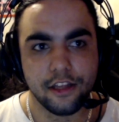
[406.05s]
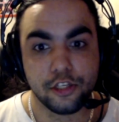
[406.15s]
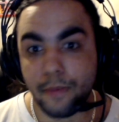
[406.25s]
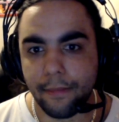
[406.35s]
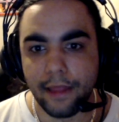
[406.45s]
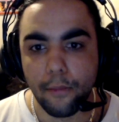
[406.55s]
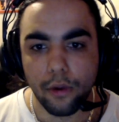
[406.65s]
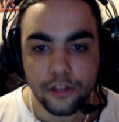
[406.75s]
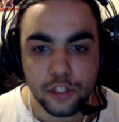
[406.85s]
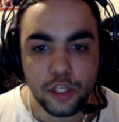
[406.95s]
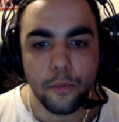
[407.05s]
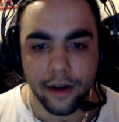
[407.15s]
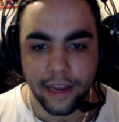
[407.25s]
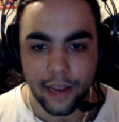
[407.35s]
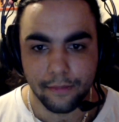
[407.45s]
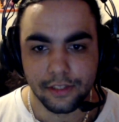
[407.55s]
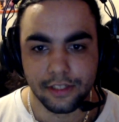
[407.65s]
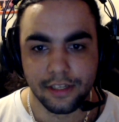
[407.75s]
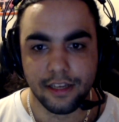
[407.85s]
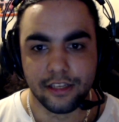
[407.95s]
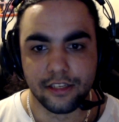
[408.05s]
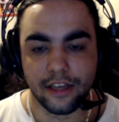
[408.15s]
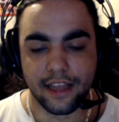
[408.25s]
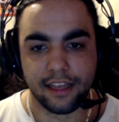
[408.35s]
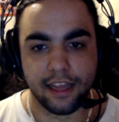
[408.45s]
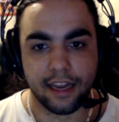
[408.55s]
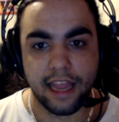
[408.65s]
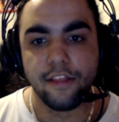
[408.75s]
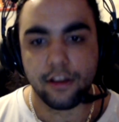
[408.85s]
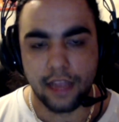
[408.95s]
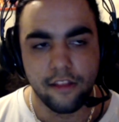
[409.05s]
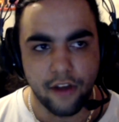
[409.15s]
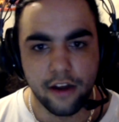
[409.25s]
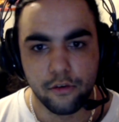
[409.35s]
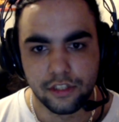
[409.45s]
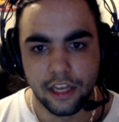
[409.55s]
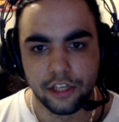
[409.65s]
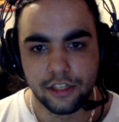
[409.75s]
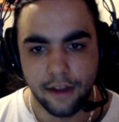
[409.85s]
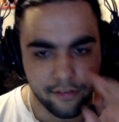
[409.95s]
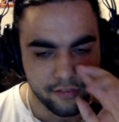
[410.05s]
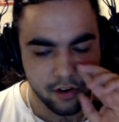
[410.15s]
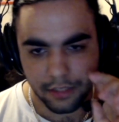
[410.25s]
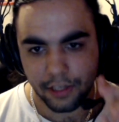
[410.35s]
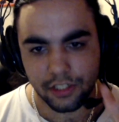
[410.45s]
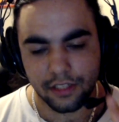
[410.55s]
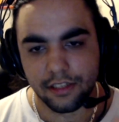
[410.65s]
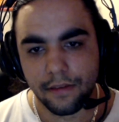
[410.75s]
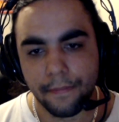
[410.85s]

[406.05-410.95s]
Chibem then won 2 more games. Okay, and in the final stage, I forgot to mention this.